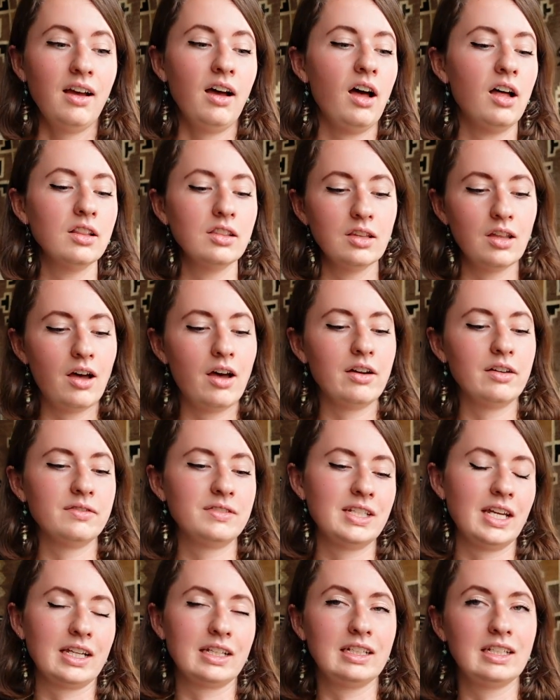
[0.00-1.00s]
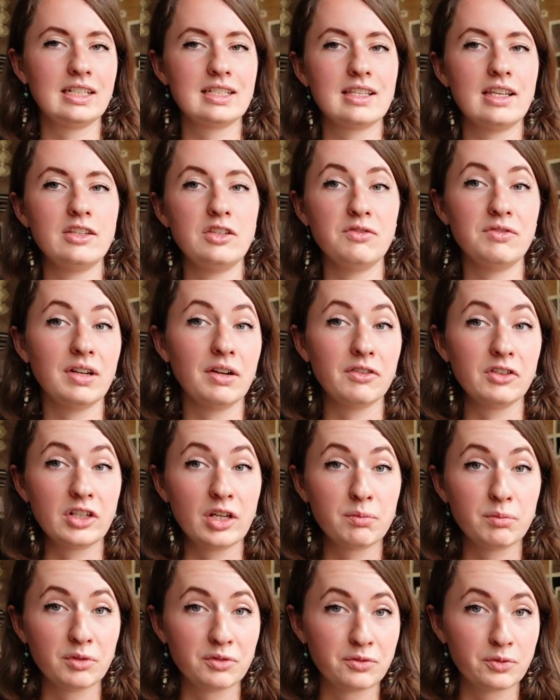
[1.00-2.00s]
a lot of techniques that you've never
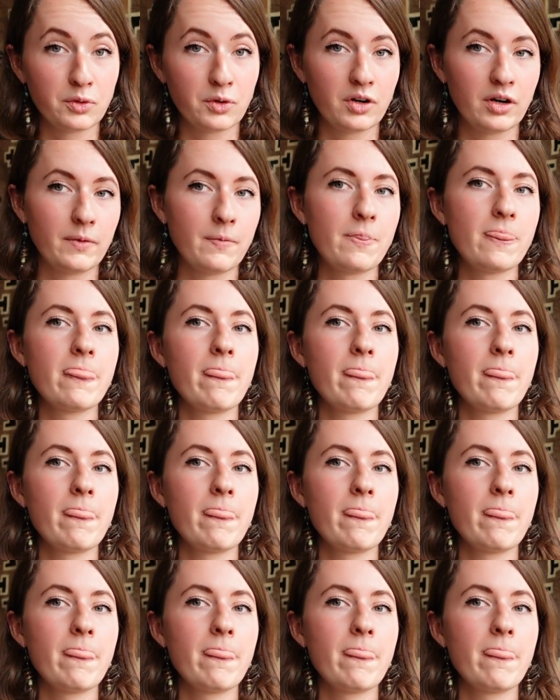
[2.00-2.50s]
done before.